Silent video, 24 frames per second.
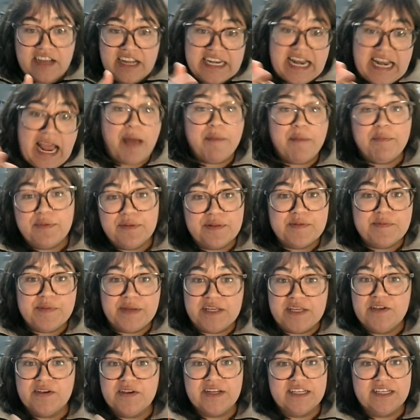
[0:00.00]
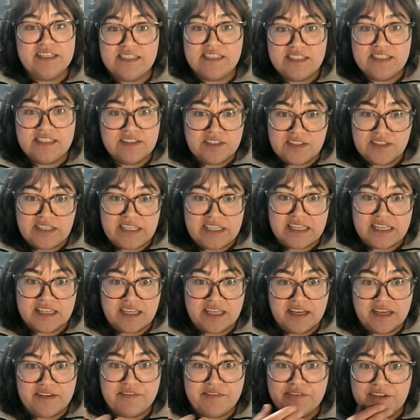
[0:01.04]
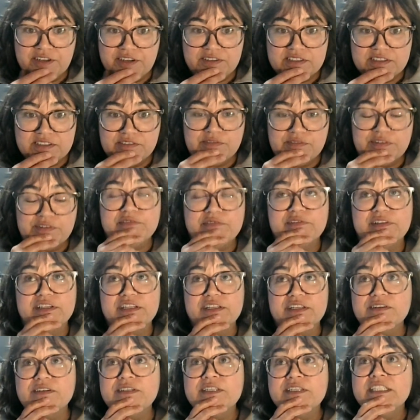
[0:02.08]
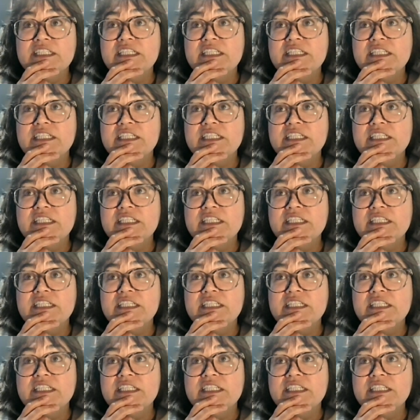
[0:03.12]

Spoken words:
an apple, but you can still eat the fruits of wolf willow.